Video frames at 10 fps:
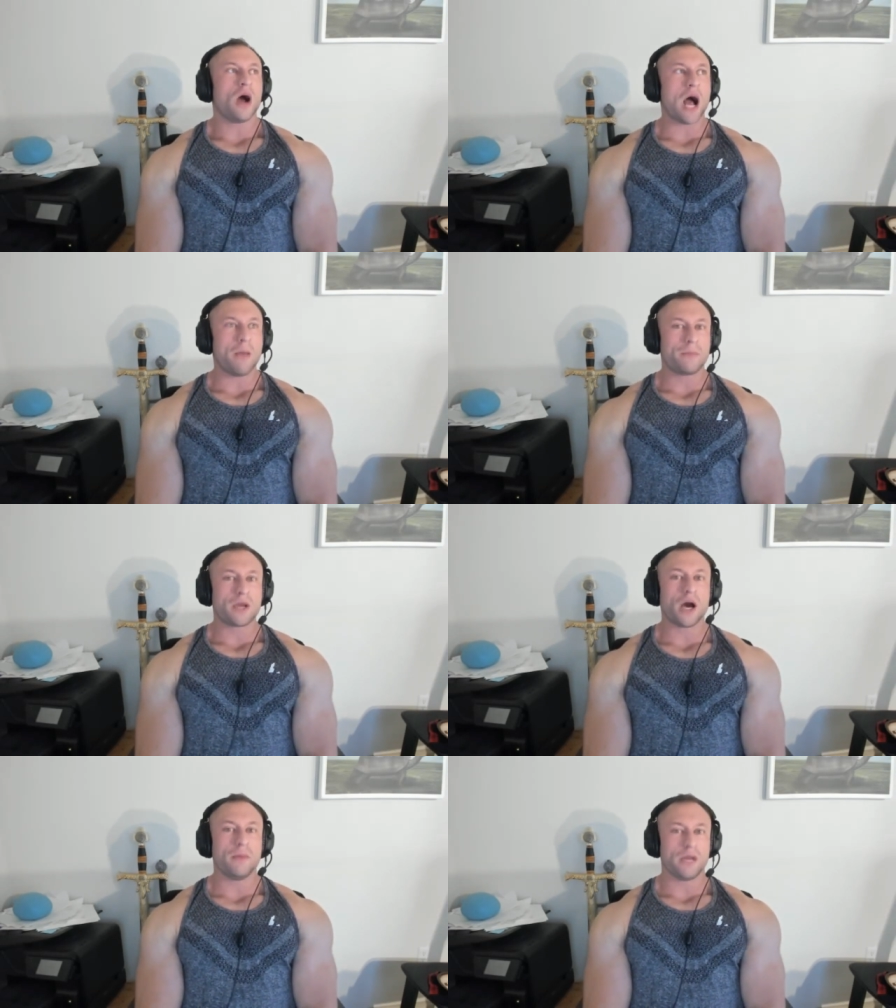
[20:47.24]
I'm
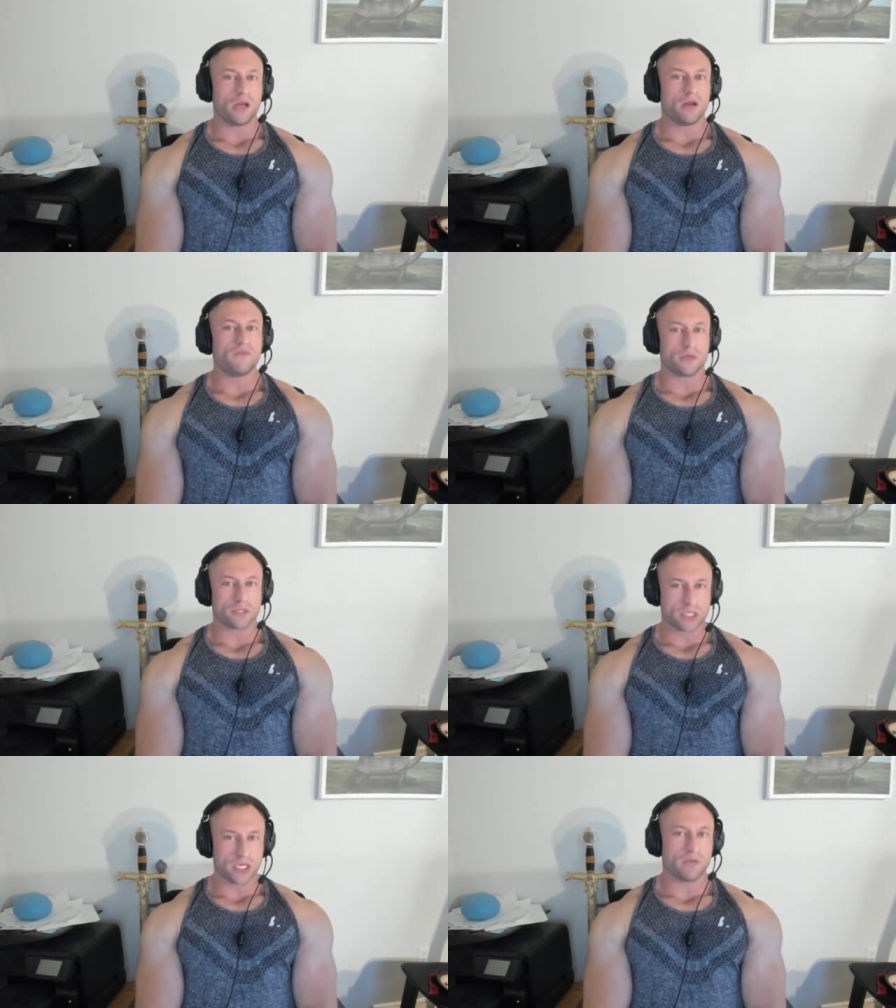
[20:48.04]
coming in full
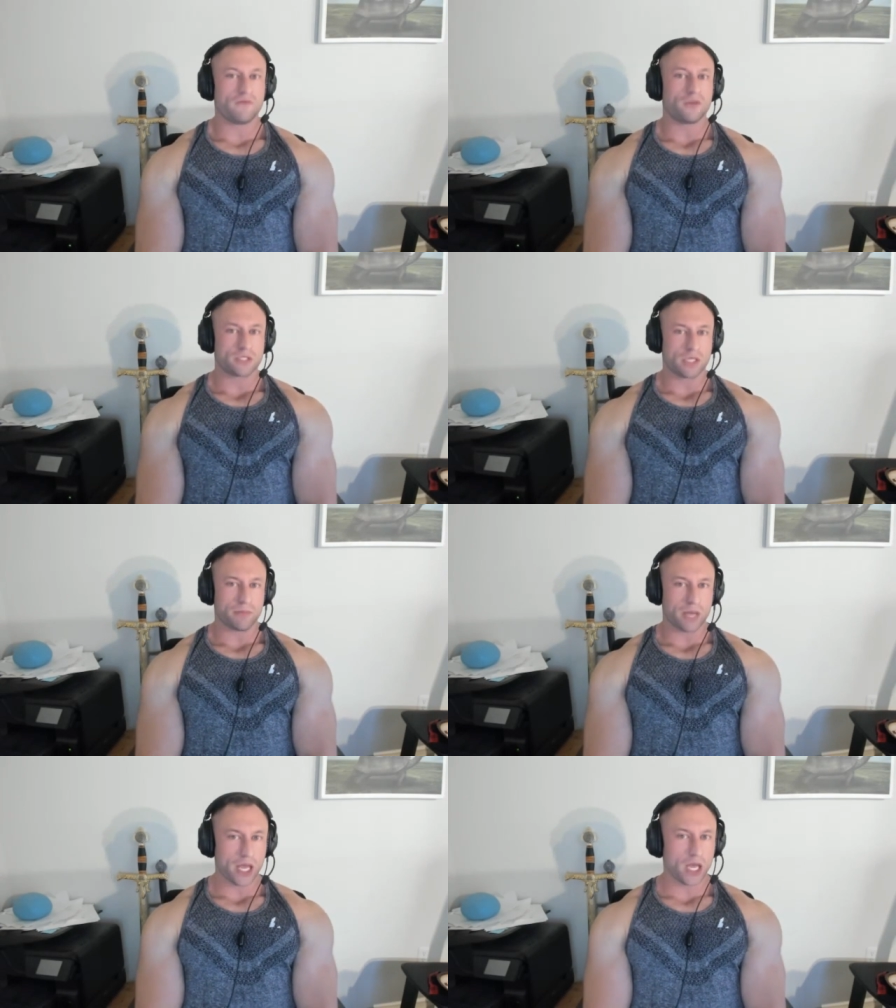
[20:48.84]
steam, full
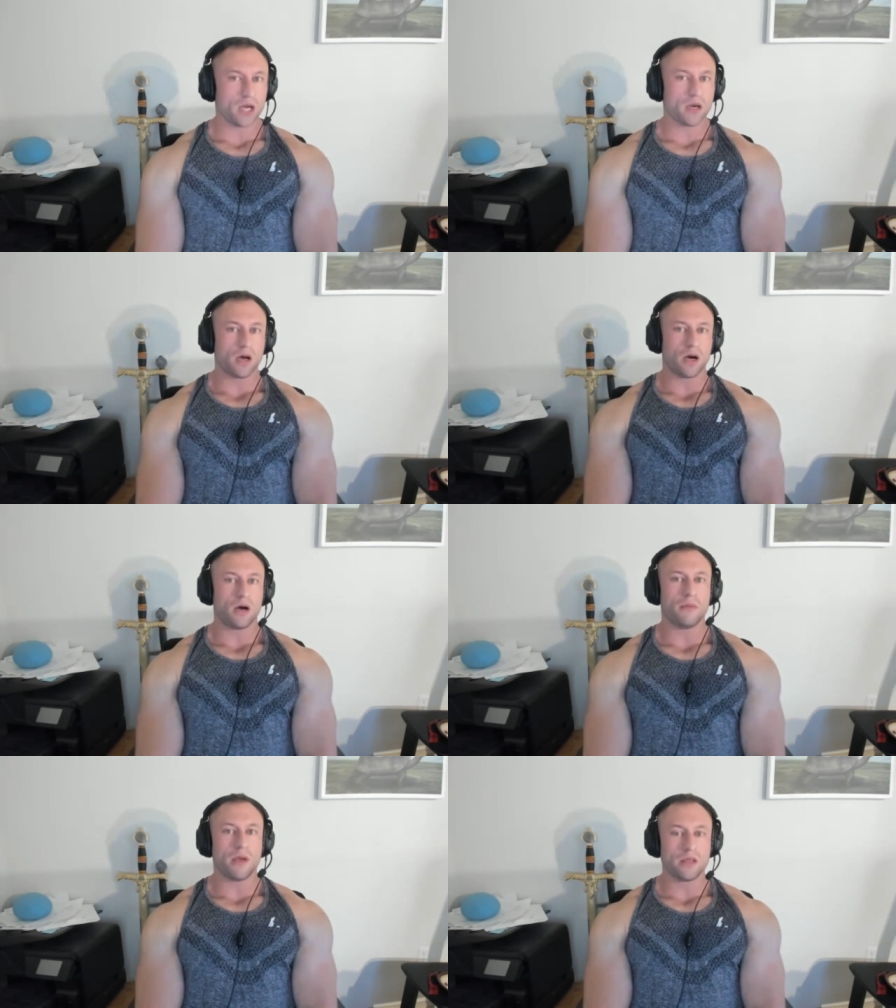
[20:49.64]
steam ahead.
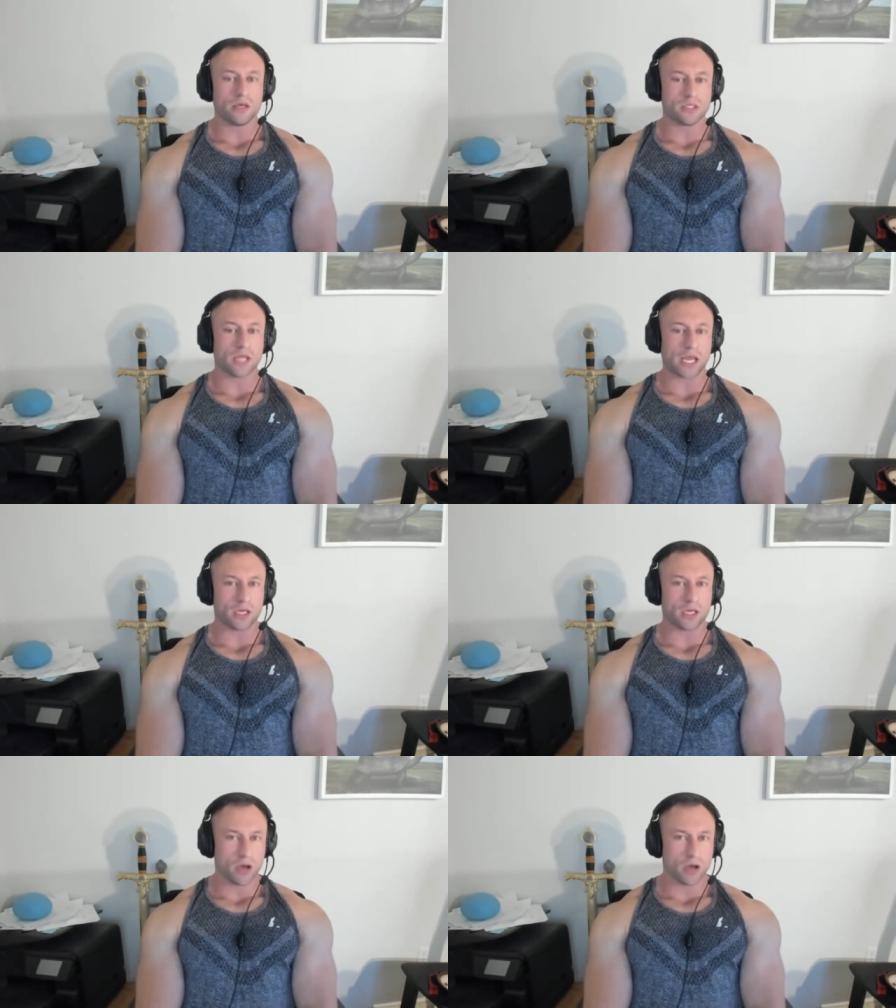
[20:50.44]
Um, and there's
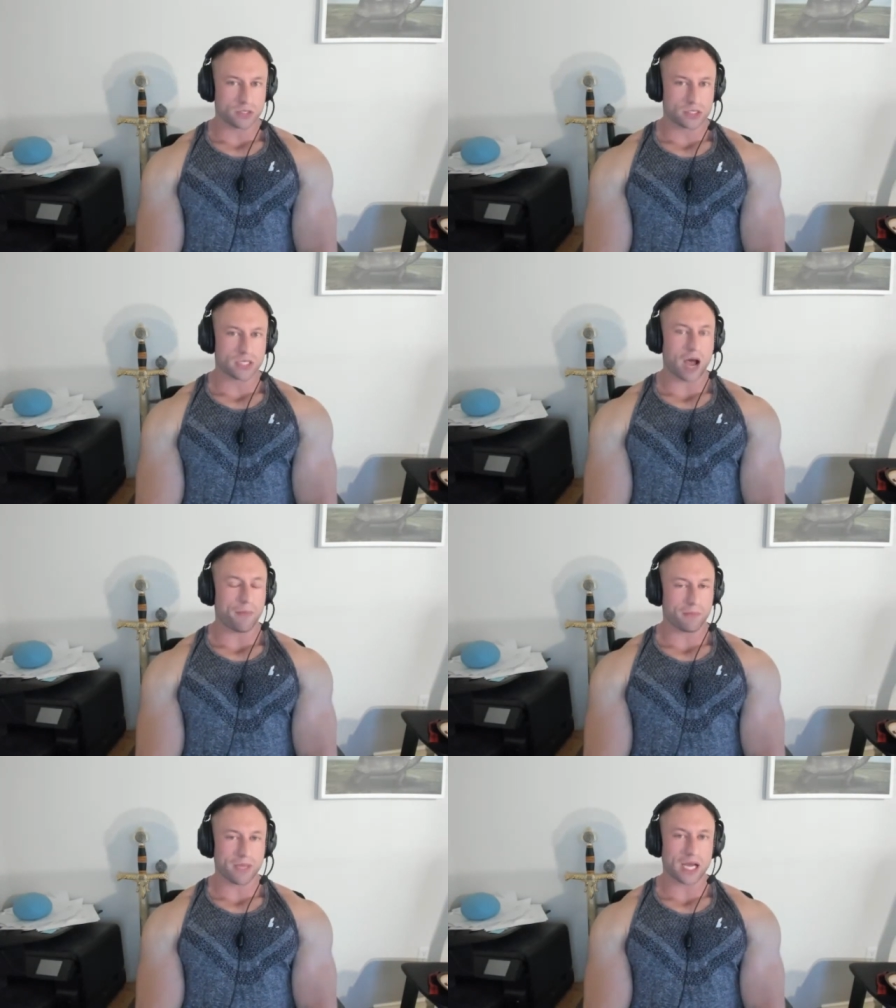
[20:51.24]
like no
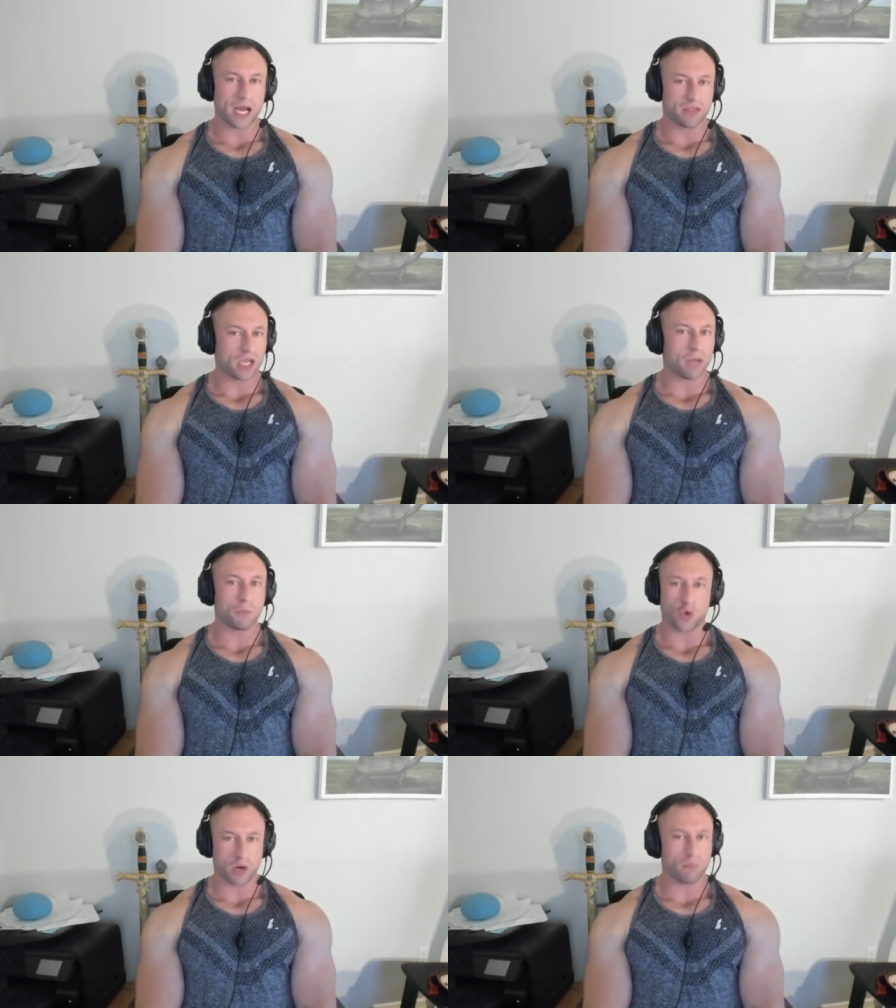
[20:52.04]
stopping me kind of thing.
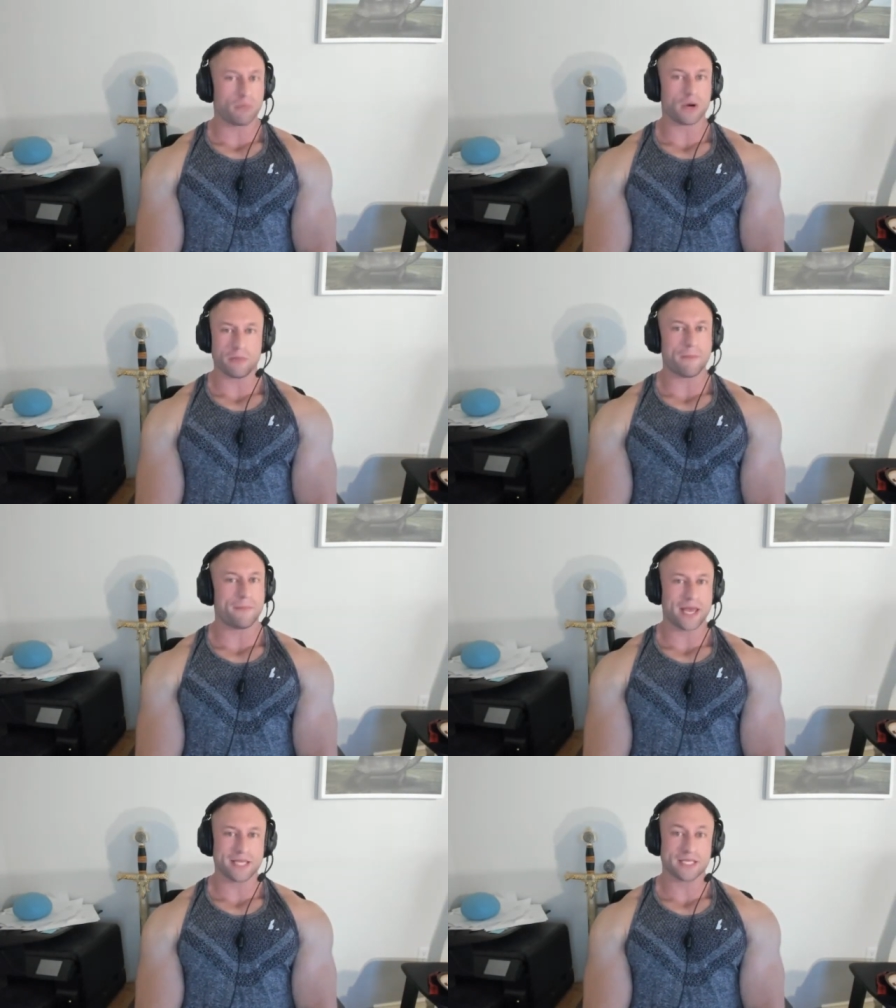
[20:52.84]
I'm going to bring my
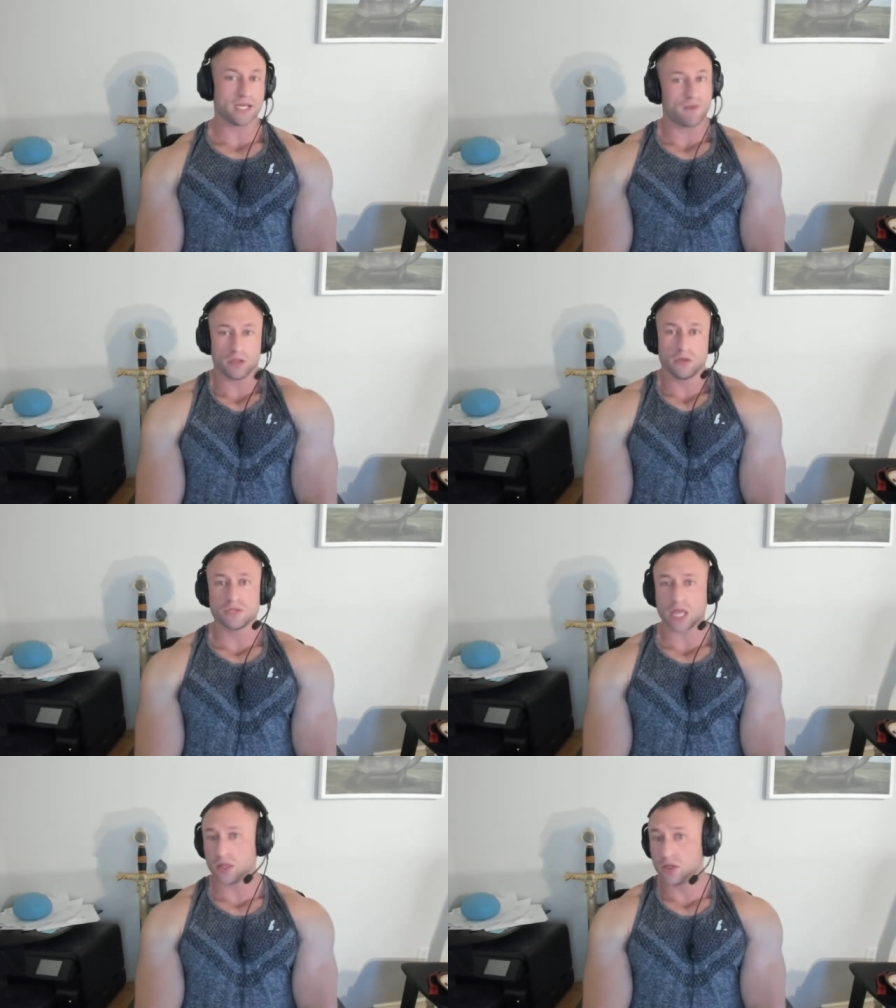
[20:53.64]
best, and if I
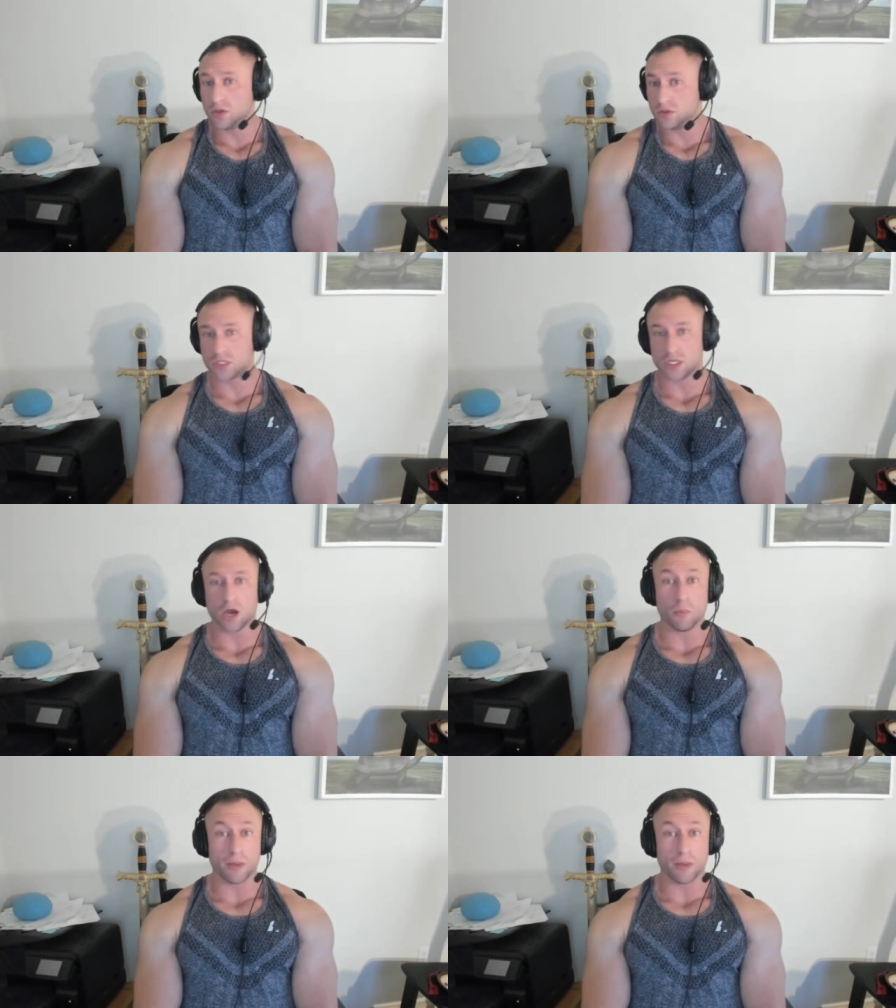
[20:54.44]
lose, I lose, you know.